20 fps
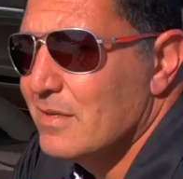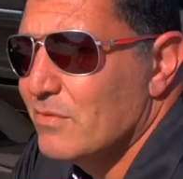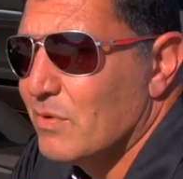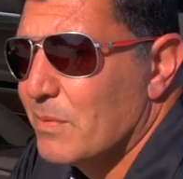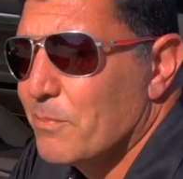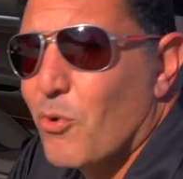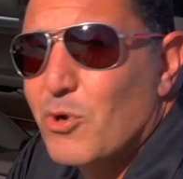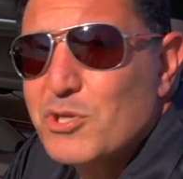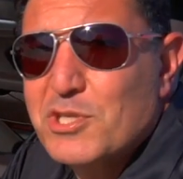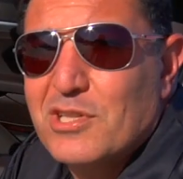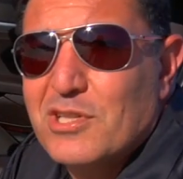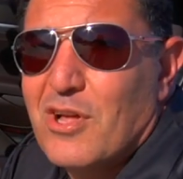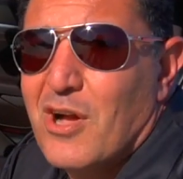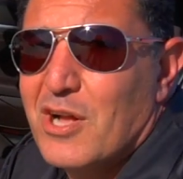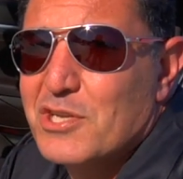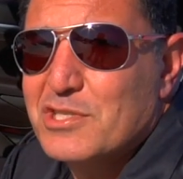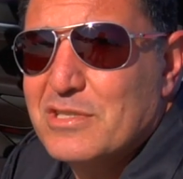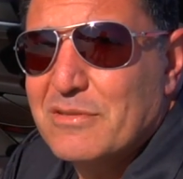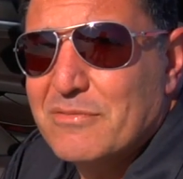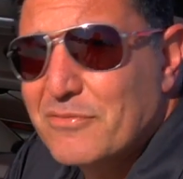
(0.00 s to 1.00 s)
When Porsche
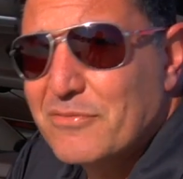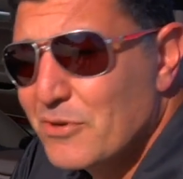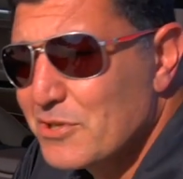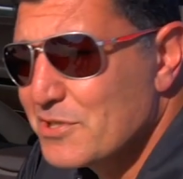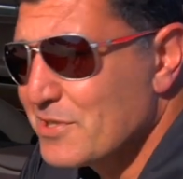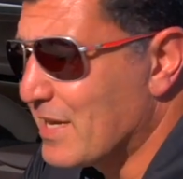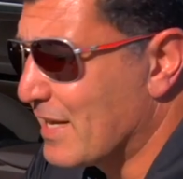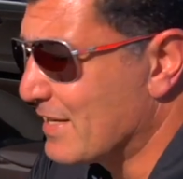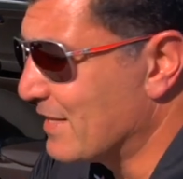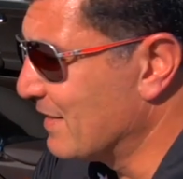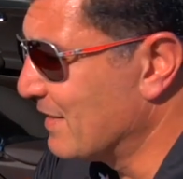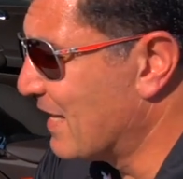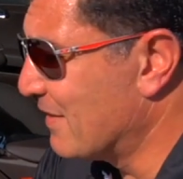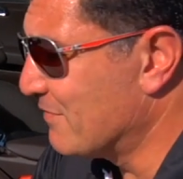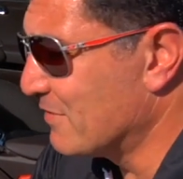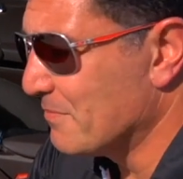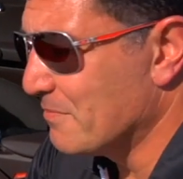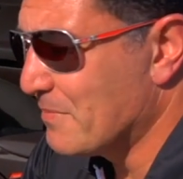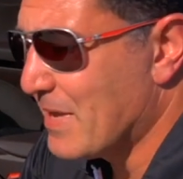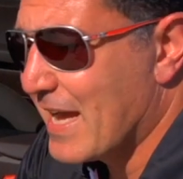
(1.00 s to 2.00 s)
launched the first
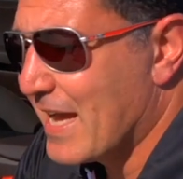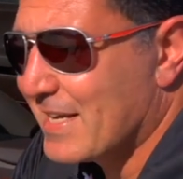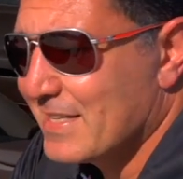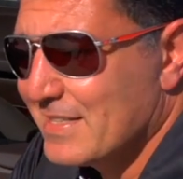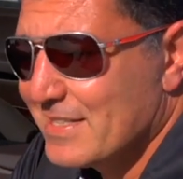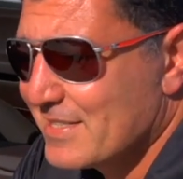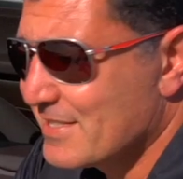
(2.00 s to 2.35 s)
911 back in the